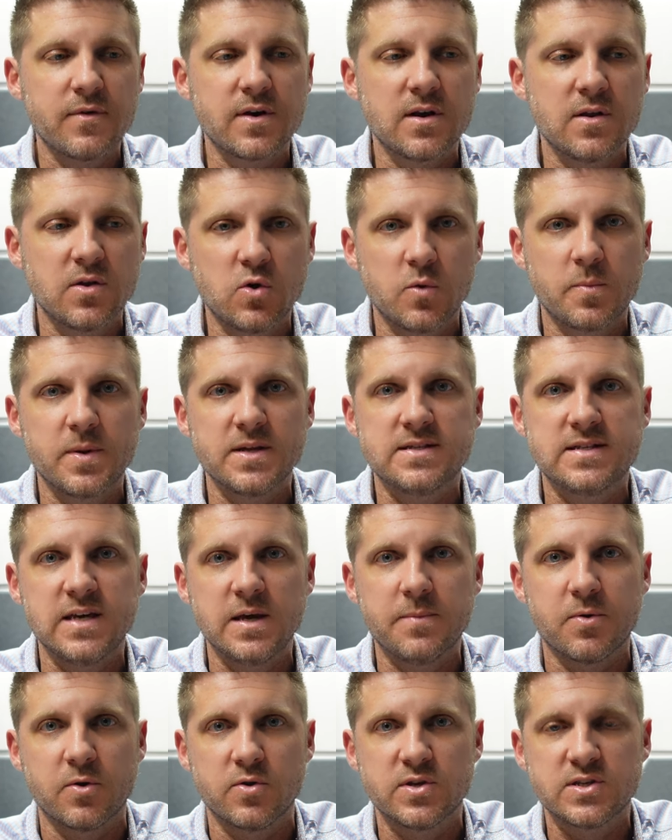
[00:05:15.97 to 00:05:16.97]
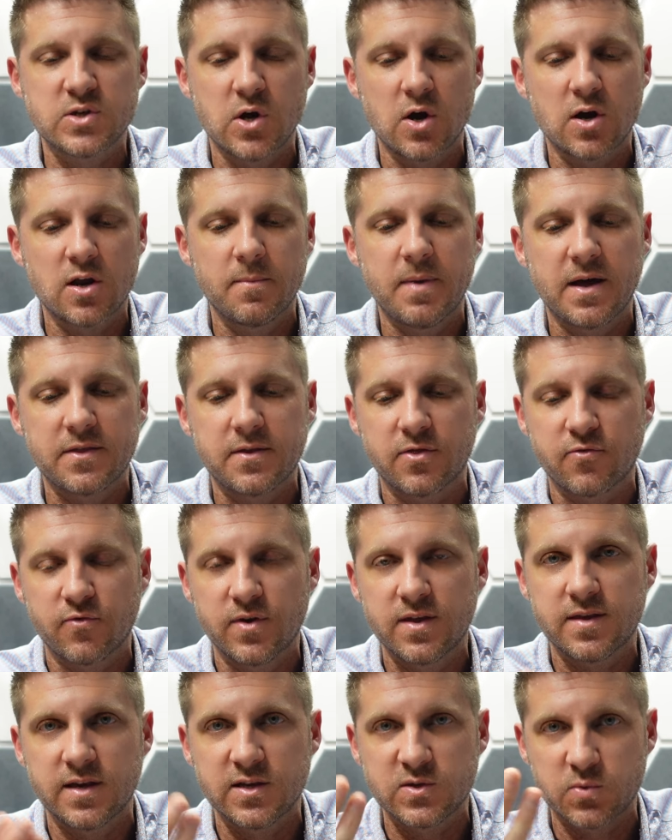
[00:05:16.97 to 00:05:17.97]
in a little bit deeper let's talk about the three
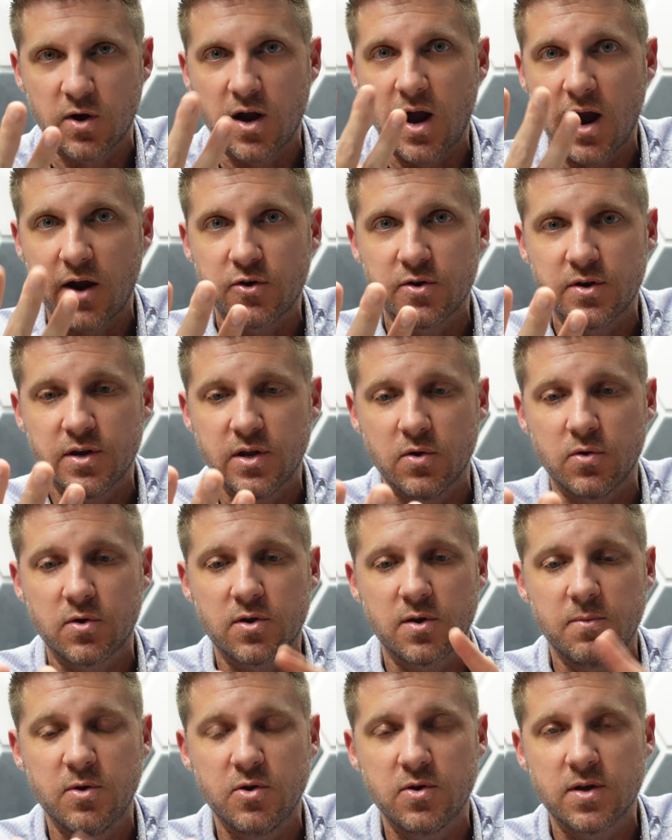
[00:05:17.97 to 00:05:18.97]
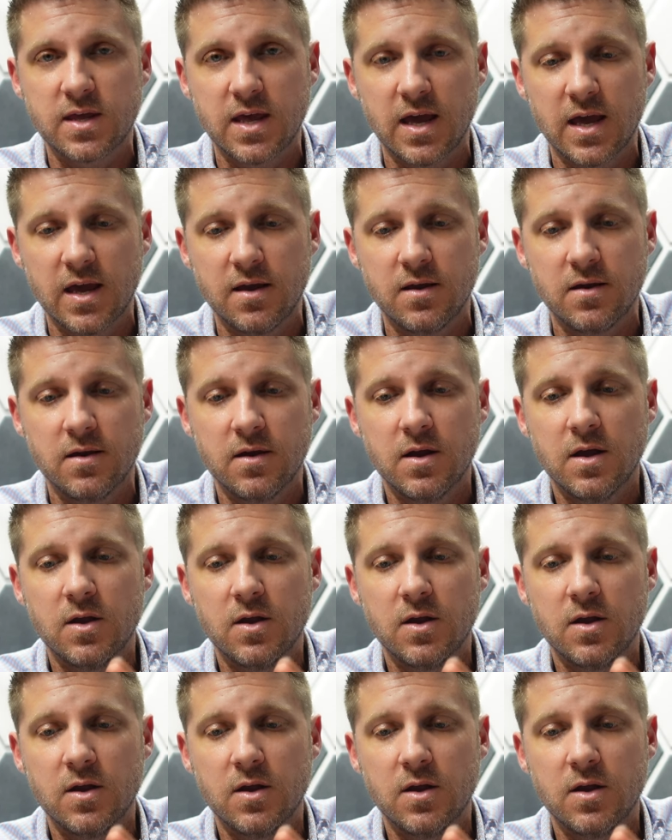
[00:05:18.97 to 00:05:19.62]
things we're hired to do communicate